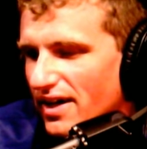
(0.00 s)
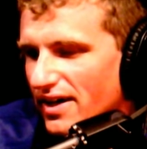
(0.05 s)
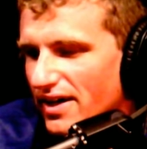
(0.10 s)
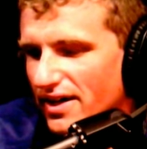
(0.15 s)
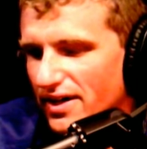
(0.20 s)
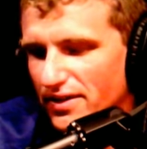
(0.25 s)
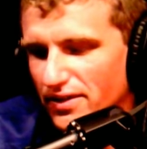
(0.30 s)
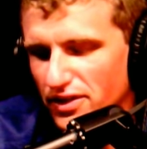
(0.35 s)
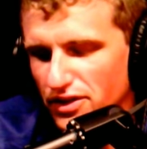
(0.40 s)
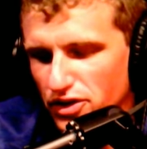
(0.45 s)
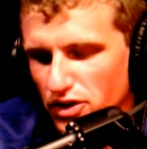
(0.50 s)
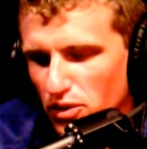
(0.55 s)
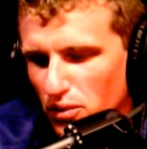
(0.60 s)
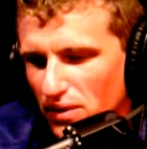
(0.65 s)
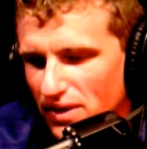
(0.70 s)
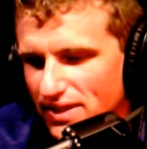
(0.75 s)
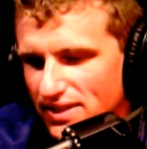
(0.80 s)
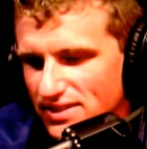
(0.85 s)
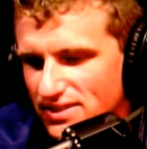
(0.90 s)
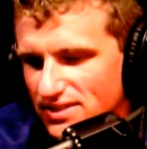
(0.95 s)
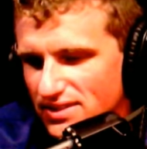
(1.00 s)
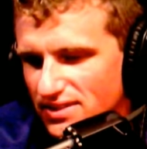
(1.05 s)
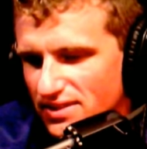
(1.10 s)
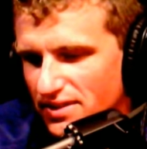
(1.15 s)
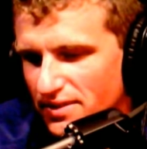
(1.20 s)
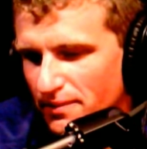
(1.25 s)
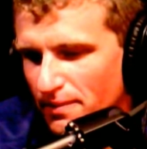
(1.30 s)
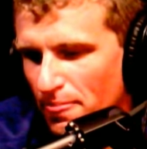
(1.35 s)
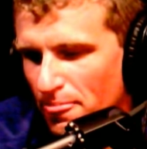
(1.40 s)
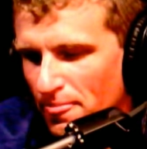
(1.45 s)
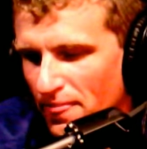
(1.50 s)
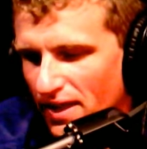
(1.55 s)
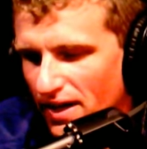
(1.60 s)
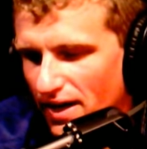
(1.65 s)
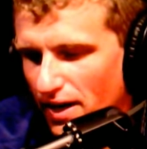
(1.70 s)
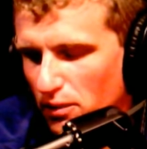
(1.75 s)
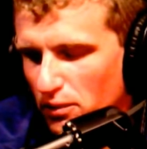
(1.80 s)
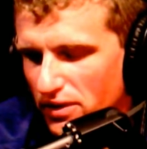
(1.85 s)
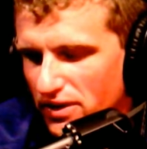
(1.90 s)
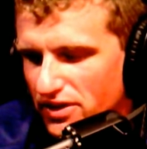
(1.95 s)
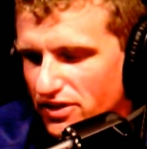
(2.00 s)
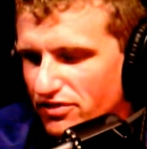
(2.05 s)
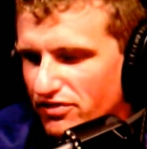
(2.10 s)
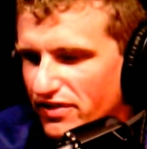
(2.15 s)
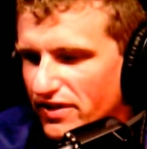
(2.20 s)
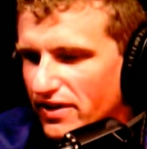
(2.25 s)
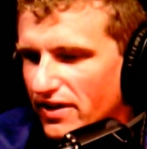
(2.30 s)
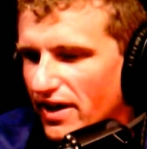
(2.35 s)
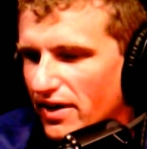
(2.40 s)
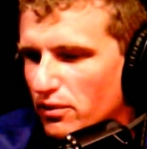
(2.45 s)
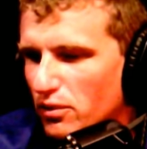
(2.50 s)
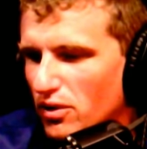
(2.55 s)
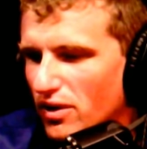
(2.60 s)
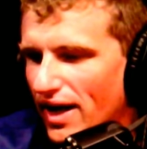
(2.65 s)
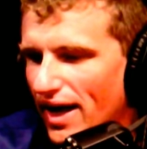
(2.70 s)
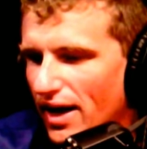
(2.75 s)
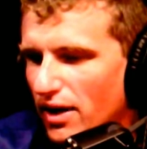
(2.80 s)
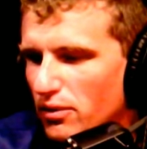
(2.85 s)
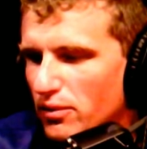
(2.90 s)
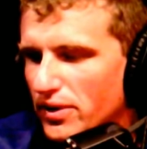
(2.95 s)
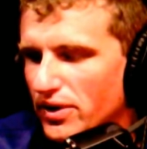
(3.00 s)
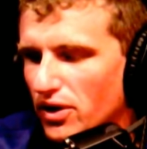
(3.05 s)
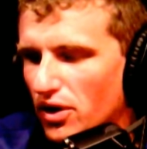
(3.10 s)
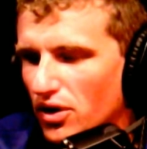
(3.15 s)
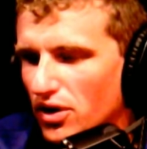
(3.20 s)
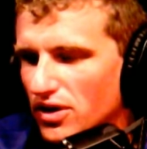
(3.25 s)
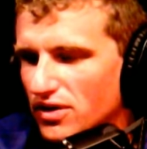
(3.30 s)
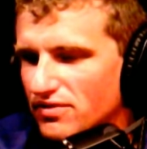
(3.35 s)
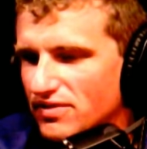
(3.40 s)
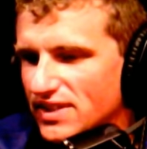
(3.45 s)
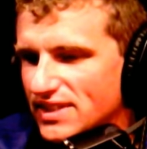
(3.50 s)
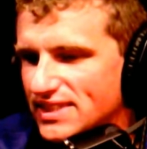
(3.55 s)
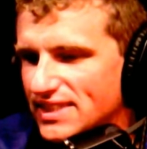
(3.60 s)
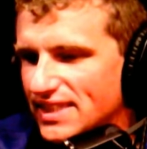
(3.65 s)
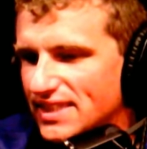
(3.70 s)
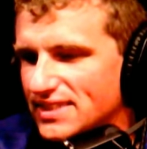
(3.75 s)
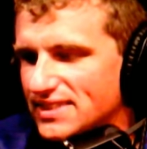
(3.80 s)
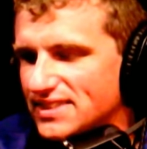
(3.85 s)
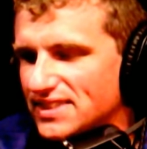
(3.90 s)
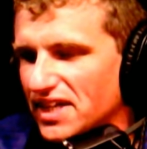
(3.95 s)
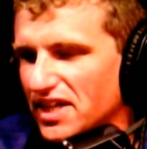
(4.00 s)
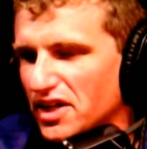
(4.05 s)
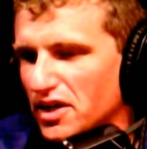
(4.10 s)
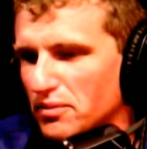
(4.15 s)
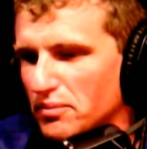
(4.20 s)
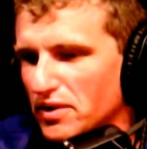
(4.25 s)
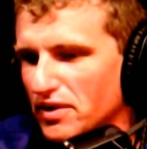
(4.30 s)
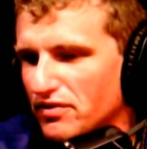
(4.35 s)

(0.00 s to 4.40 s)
The new one is, I wanted to figure out, well, how would all of this get set up?